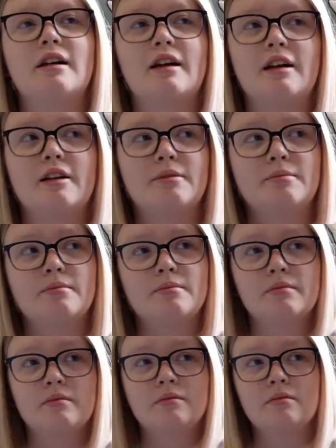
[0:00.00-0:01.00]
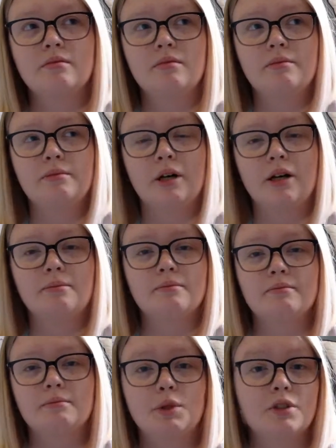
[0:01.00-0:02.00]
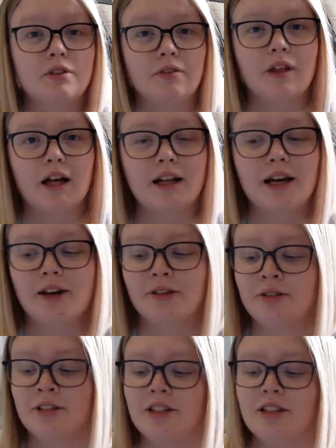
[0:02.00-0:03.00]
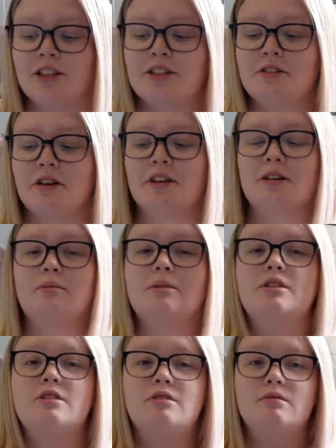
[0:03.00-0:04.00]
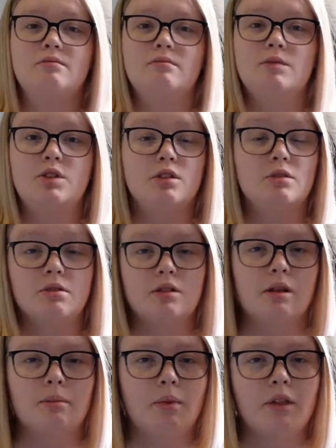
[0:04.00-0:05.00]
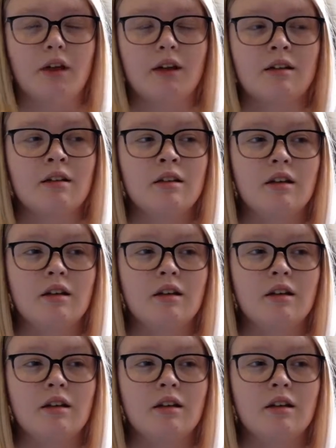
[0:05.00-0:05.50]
but I'm bored of that now, so I think I'm going to do something.